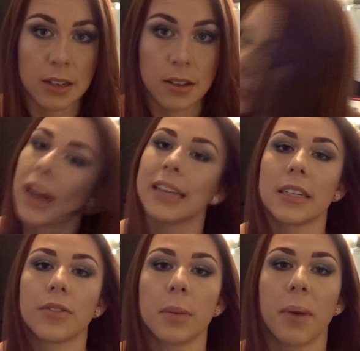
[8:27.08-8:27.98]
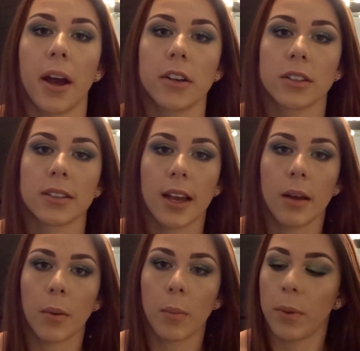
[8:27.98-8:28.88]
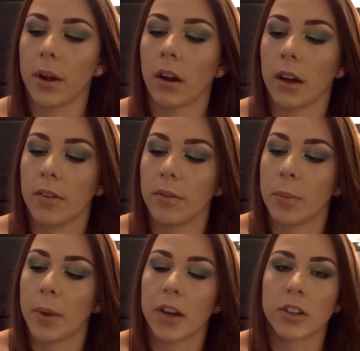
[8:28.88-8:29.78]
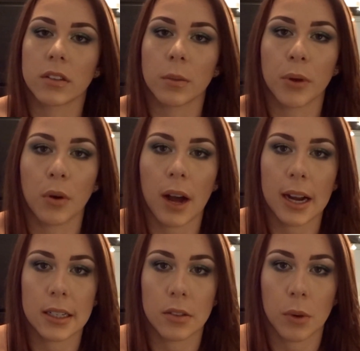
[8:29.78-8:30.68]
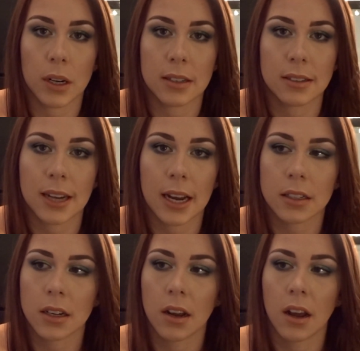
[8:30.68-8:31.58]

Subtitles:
this. I did repurchase it, but I repurchased the Pure Active one instead.